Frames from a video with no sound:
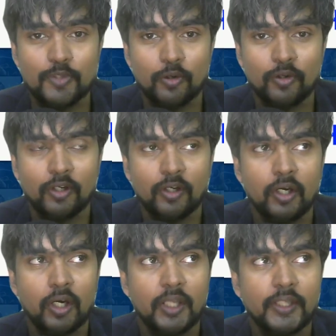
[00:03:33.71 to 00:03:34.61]
So
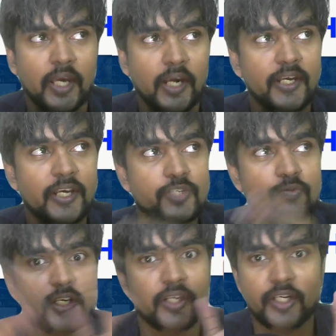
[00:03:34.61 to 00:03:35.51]
the idea is
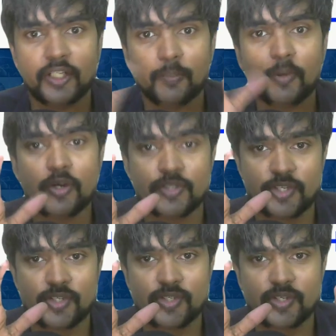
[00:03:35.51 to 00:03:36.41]
we create a
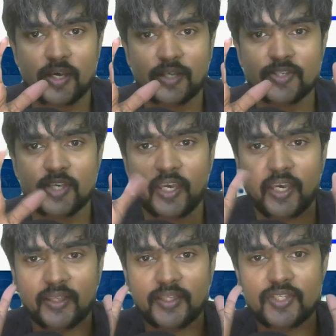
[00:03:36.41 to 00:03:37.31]
process and say,
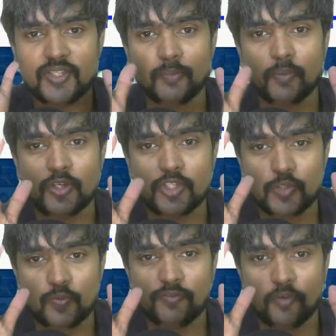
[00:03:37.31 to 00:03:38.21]
hey, this is the
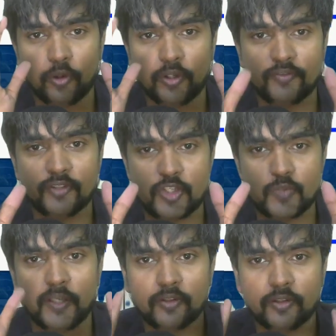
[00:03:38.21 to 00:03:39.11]
process we're following for this
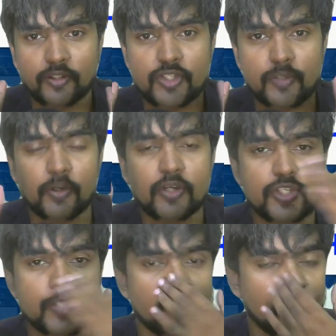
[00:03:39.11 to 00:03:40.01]
month, or this is the
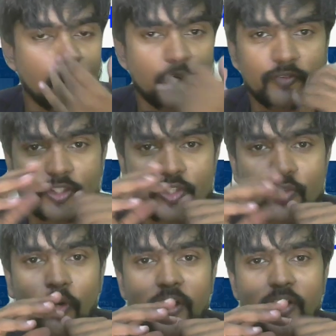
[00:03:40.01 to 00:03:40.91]
process we're following for this
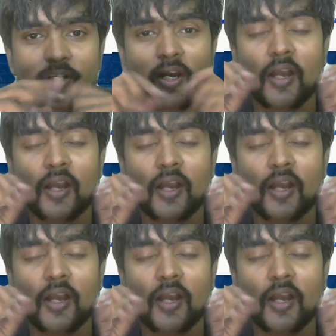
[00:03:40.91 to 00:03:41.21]
quarter.